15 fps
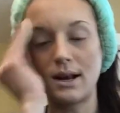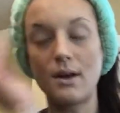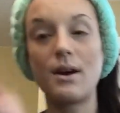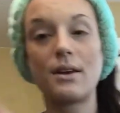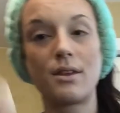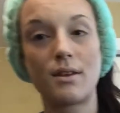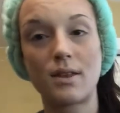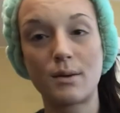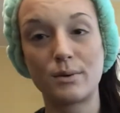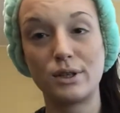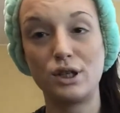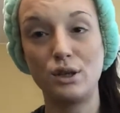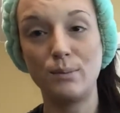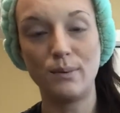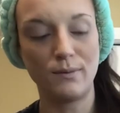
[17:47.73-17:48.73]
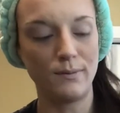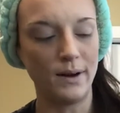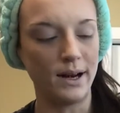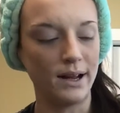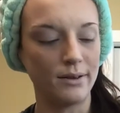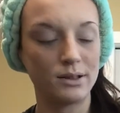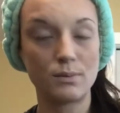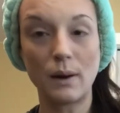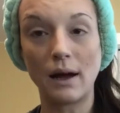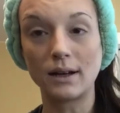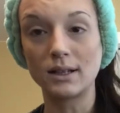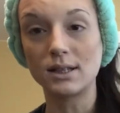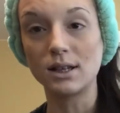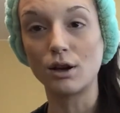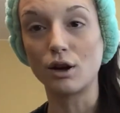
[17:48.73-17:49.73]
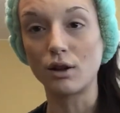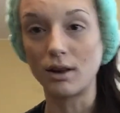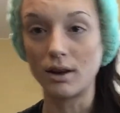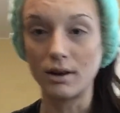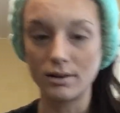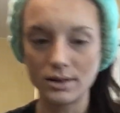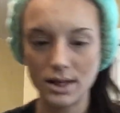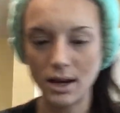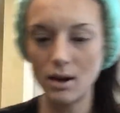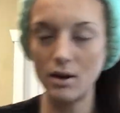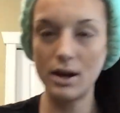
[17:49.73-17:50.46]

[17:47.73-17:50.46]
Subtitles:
Now I thought that was super funny. I was practicing earlier and I was like,